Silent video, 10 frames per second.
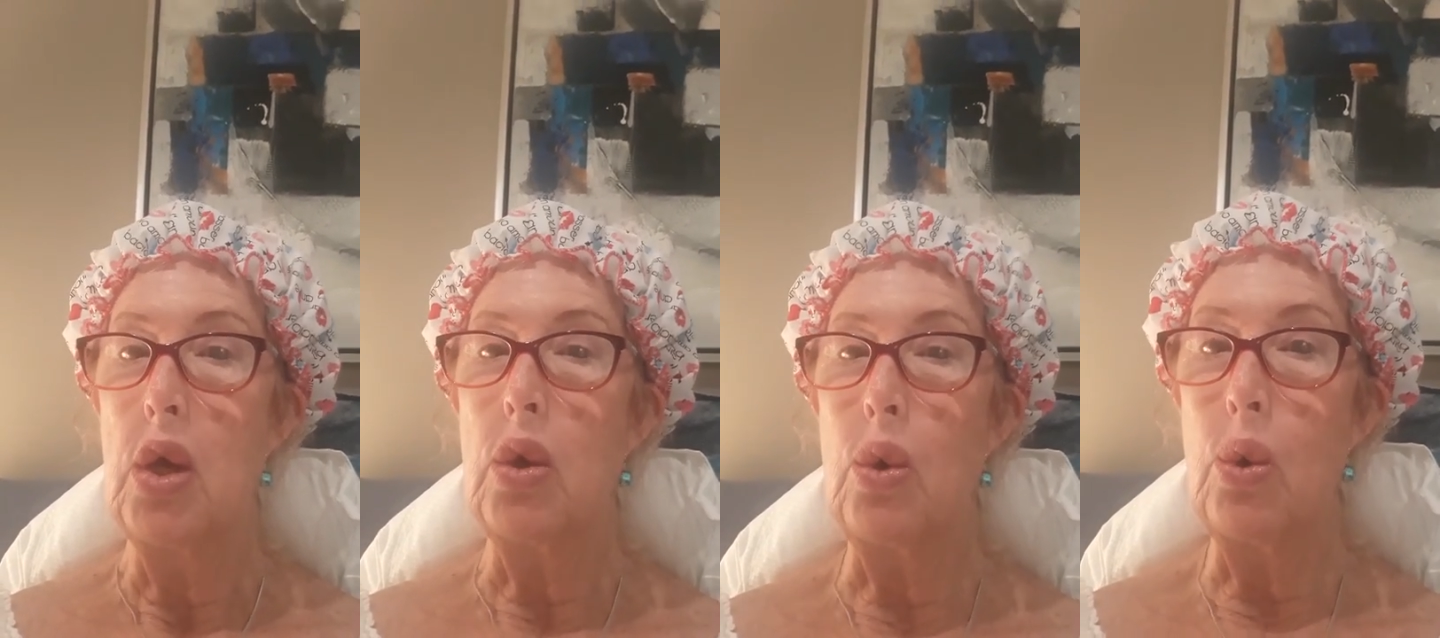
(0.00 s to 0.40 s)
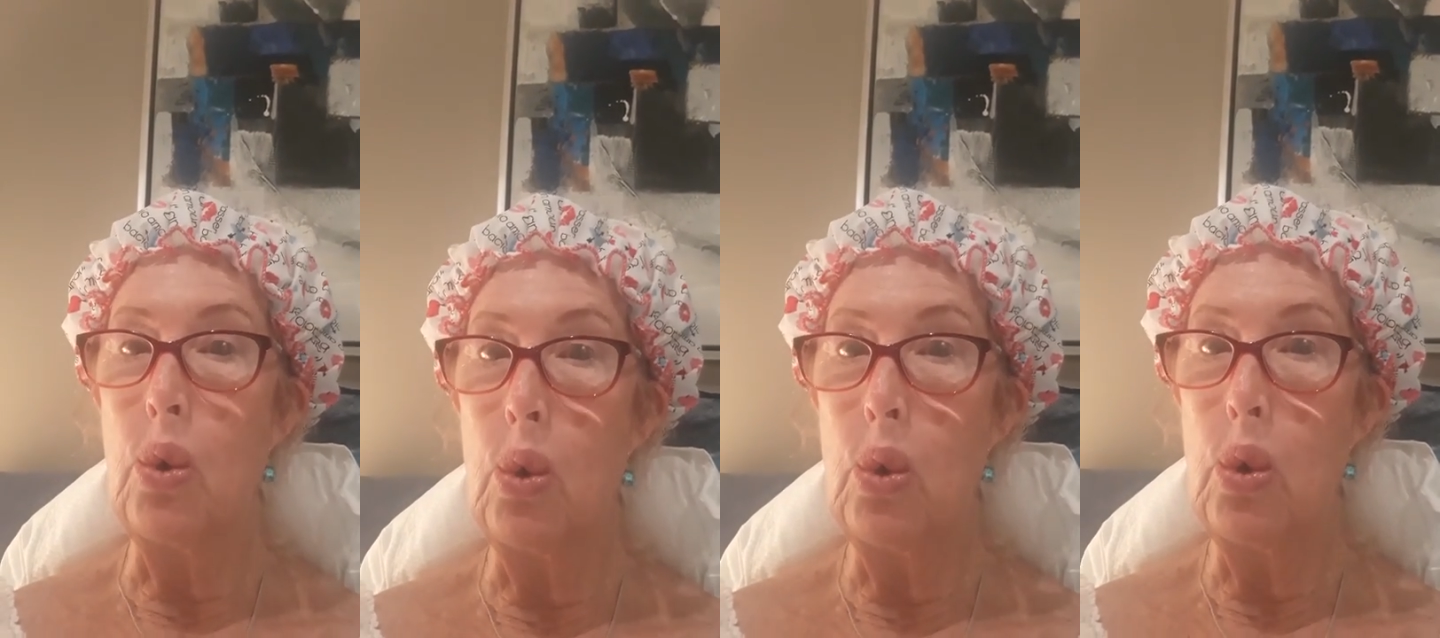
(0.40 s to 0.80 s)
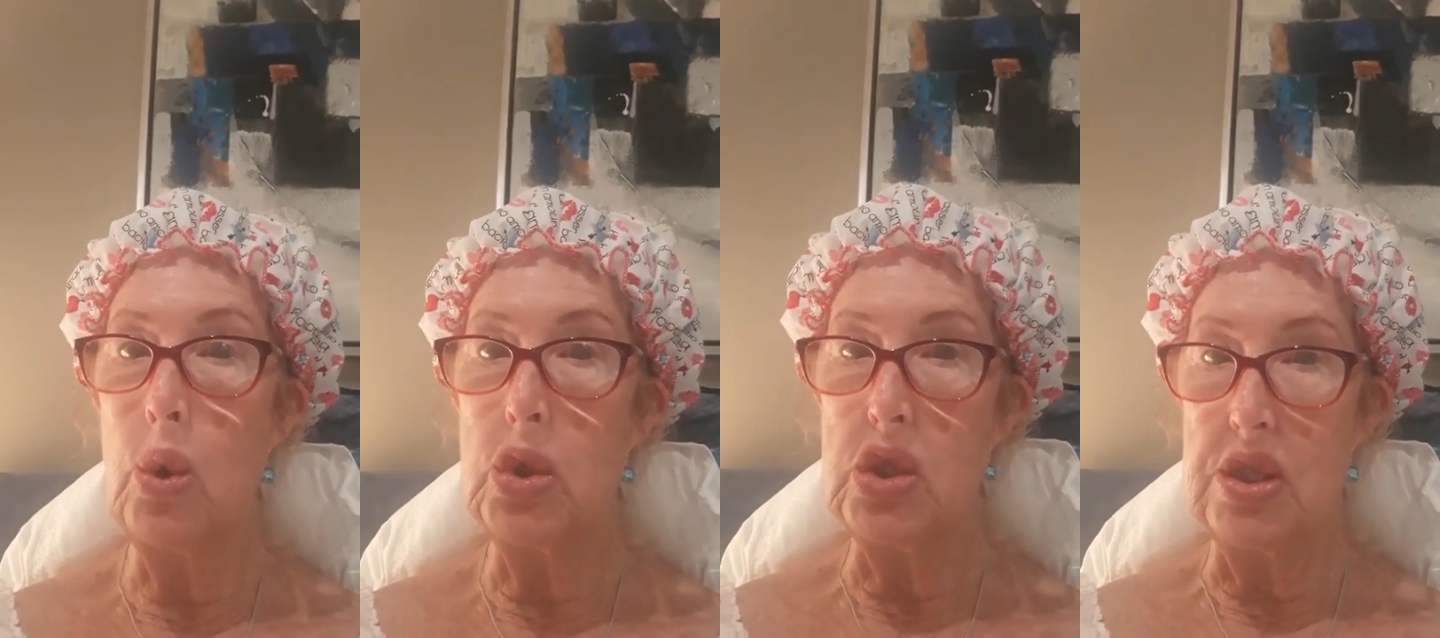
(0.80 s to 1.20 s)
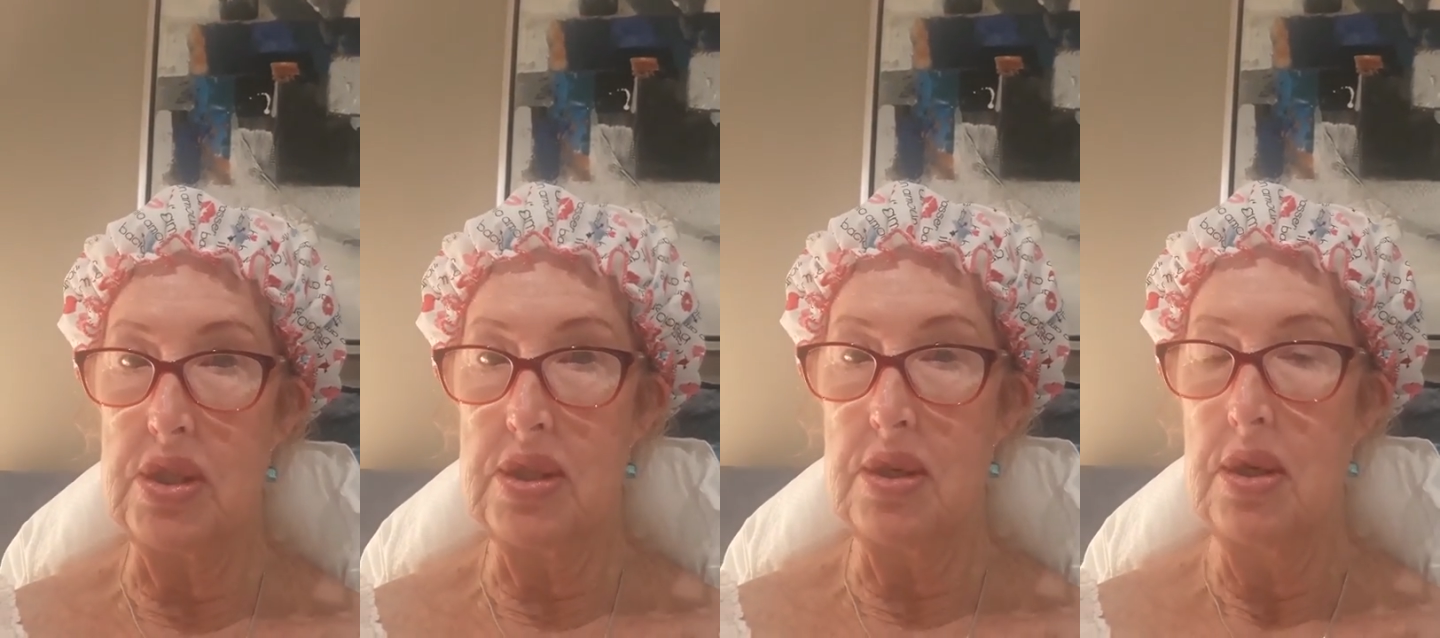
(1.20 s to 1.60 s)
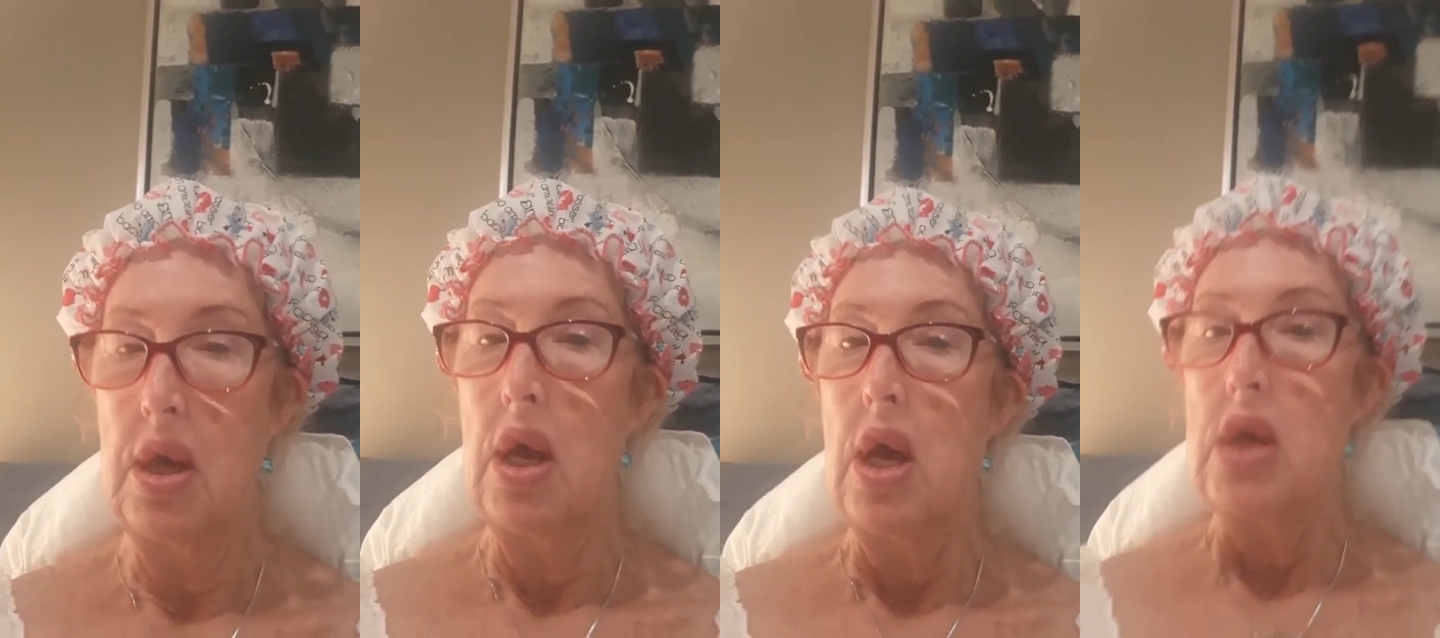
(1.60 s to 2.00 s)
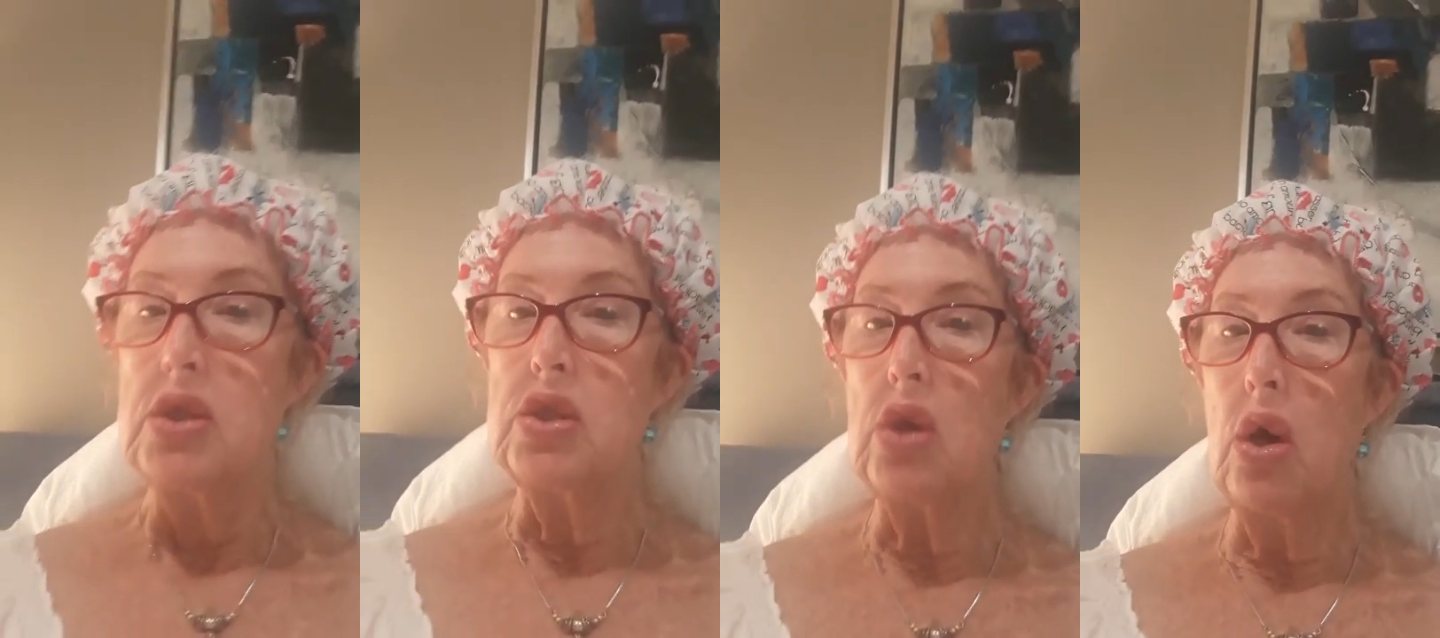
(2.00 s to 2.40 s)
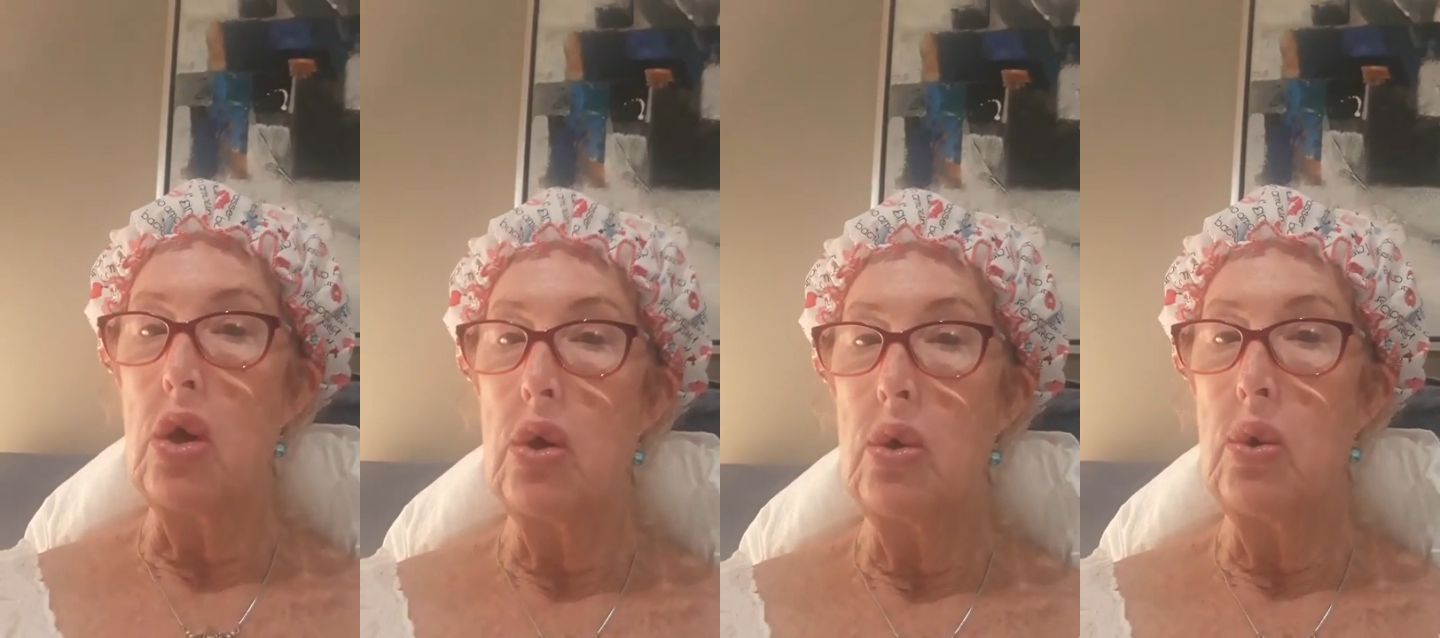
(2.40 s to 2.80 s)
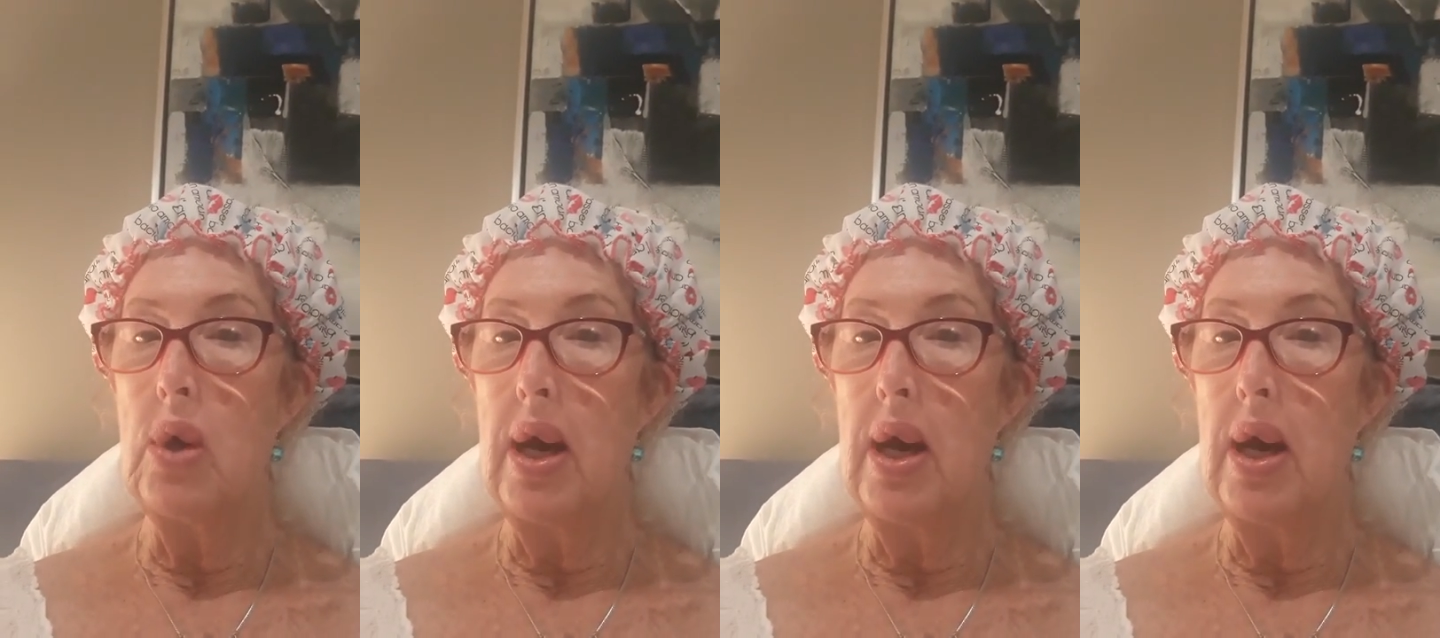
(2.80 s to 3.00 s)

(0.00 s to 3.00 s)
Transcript: Gorgeous. So